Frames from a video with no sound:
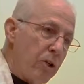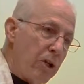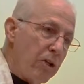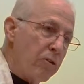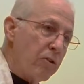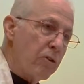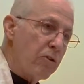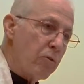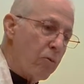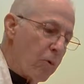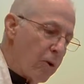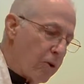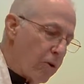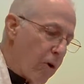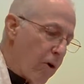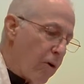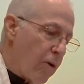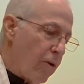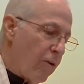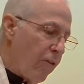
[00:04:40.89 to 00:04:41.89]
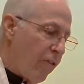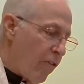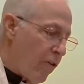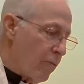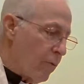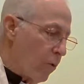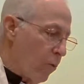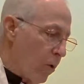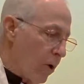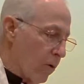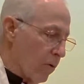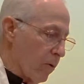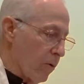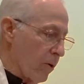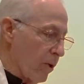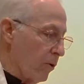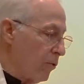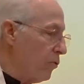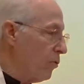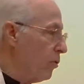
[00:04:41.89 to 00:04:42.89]
Jesus returned from the
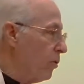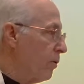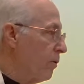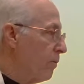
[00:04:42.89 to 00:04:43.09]
wilderness,